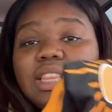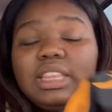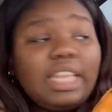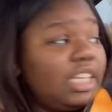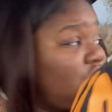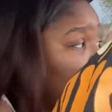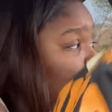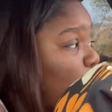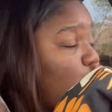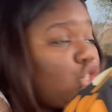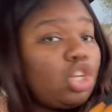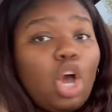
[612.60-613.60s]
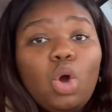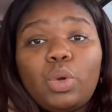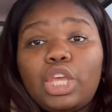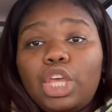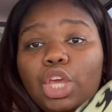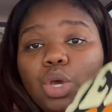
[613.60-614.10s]
This is so
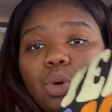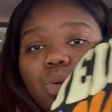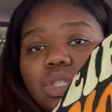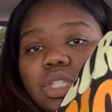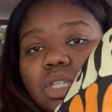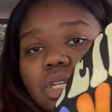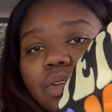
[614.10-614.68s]
cute.